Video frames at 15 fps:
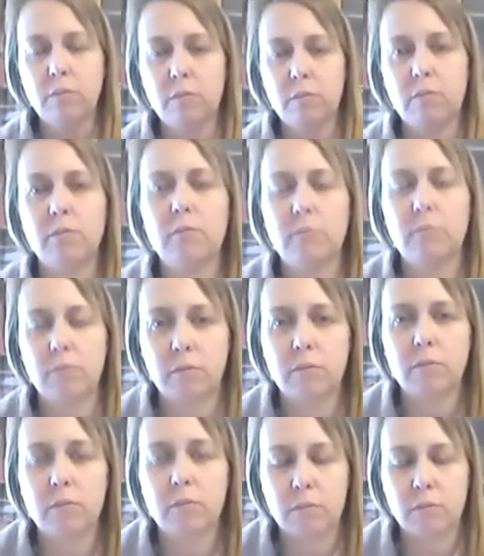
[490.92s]

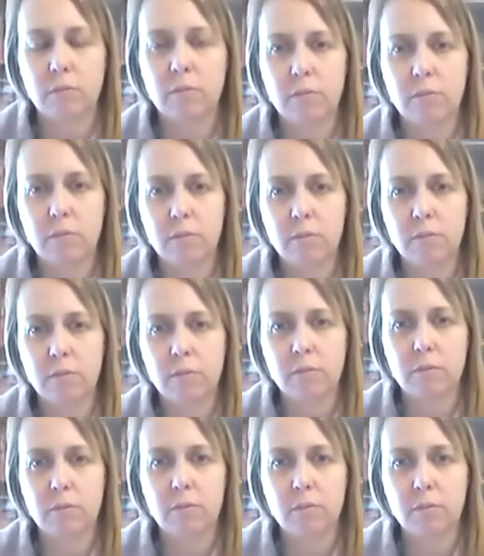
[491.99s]

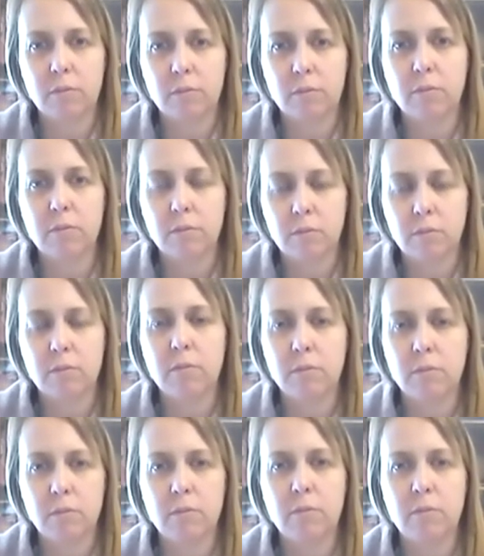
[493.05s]

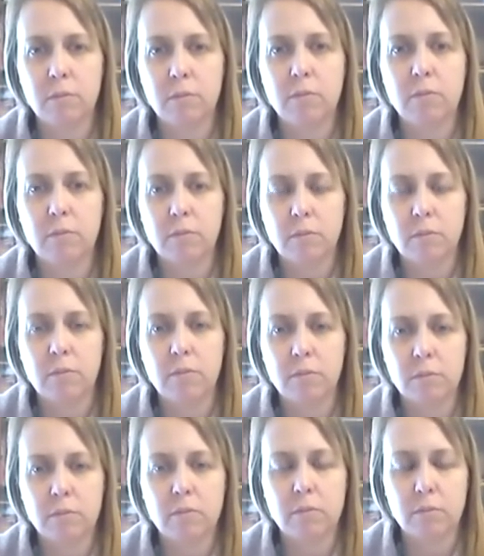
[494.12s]

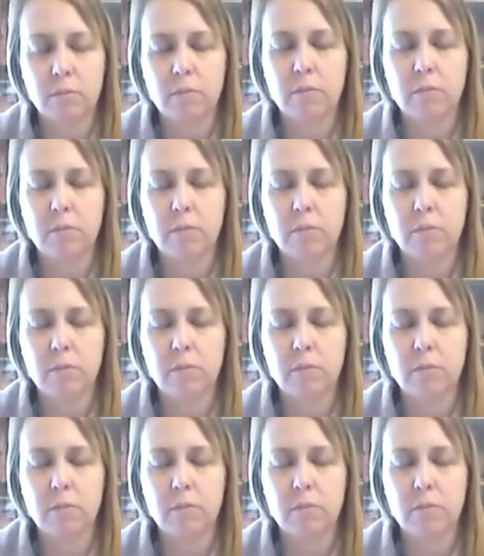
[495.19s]
[no speech]